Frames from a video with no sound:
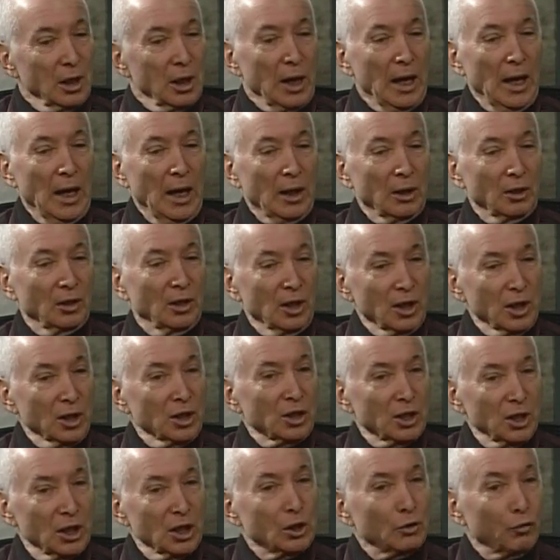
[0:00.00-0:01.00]
And
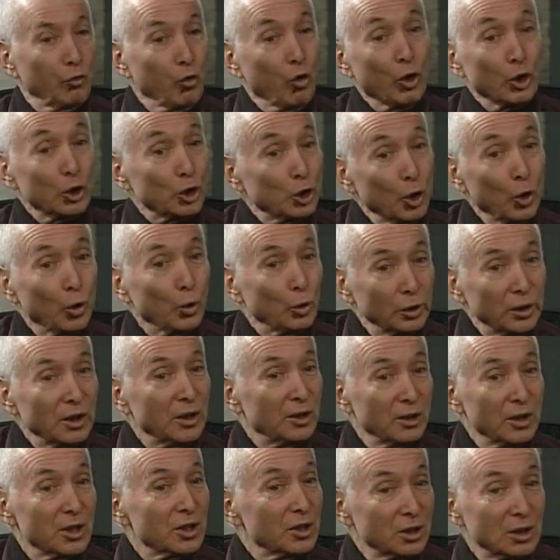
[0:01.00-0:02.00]
this is foretold
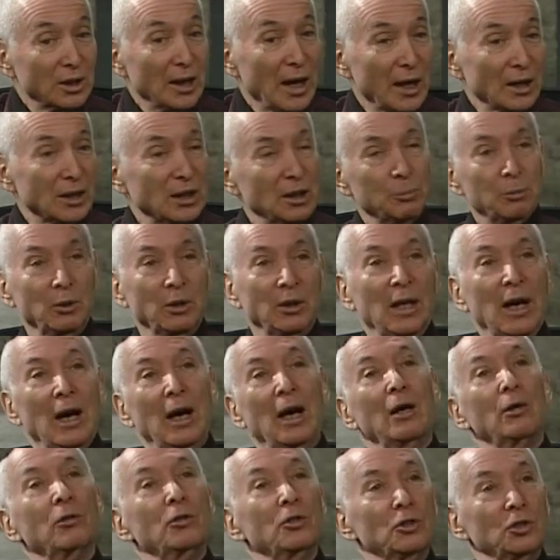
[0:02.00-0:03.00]
in this document. Now,
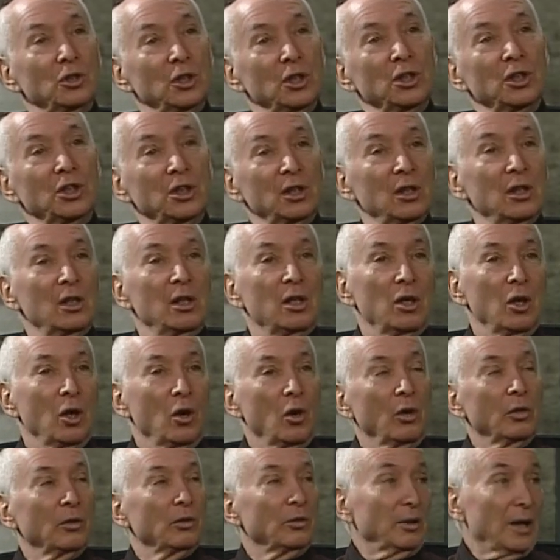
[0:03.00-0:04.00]
how does this
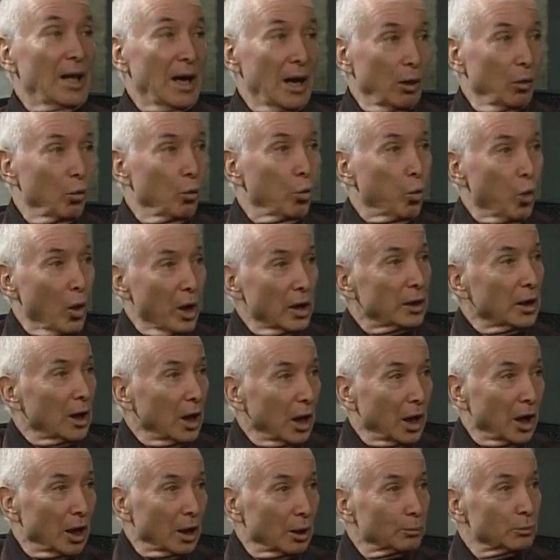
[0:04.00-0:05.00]
now
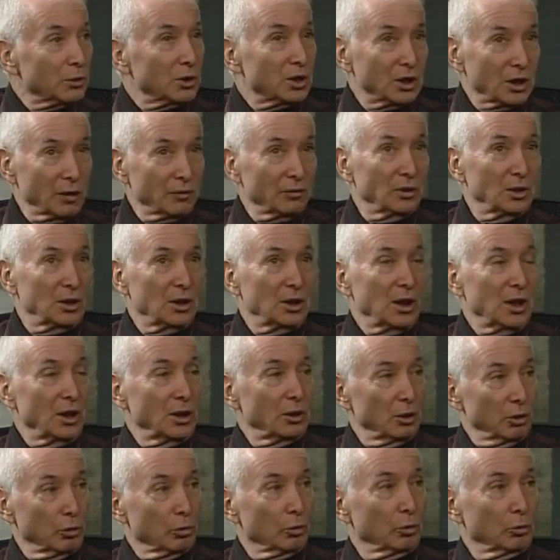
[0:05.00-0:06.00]
one-armed
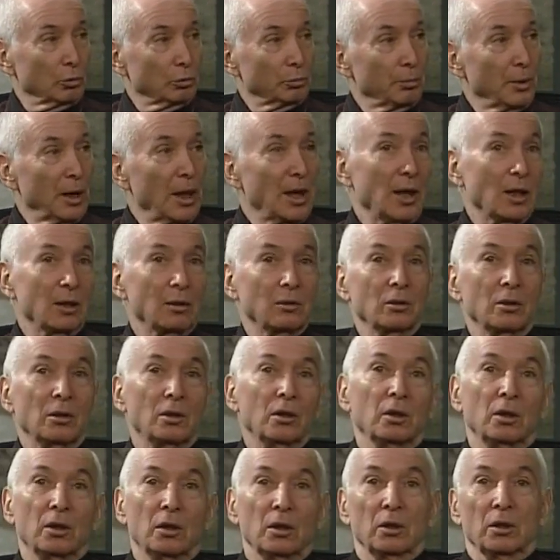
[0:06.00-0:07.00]
78-year-old man,
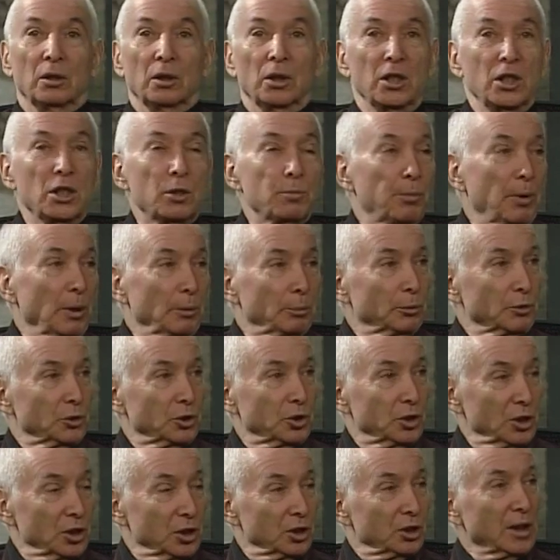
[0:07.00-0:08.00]
he's
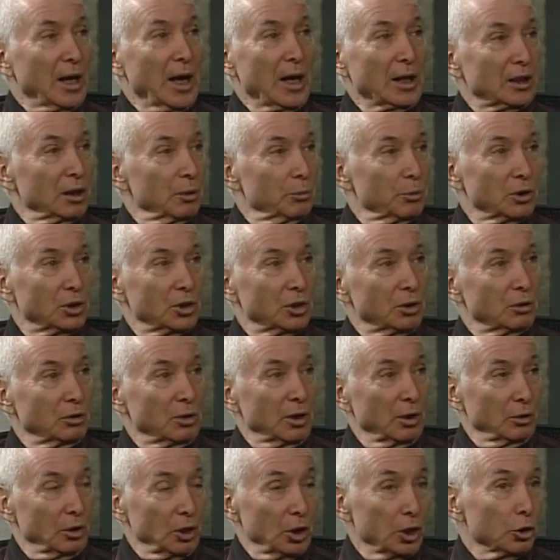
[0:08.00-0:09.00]
published these documents
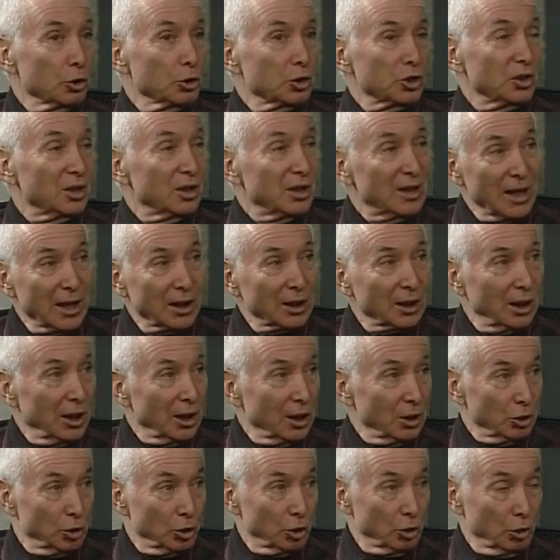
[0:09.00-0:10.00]
years and
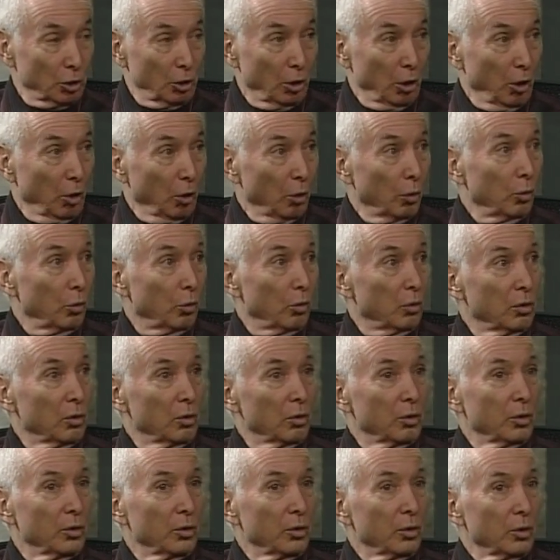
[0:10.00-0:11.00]
decades ago.
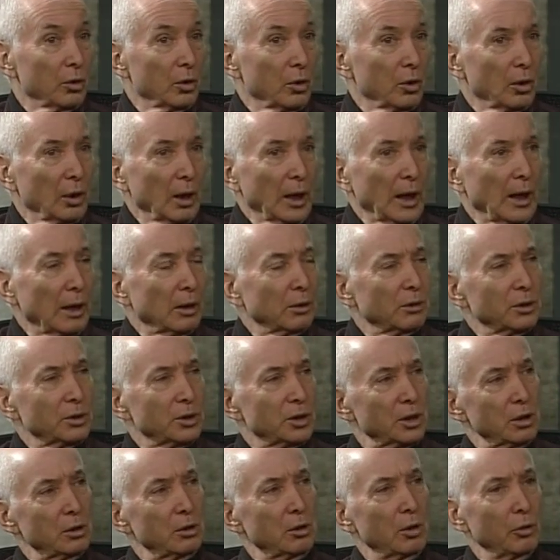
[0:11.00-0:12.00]
How does
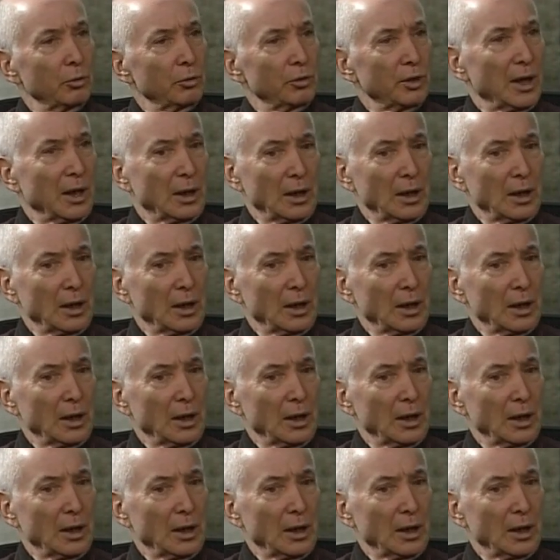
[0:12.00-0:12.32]
he know that?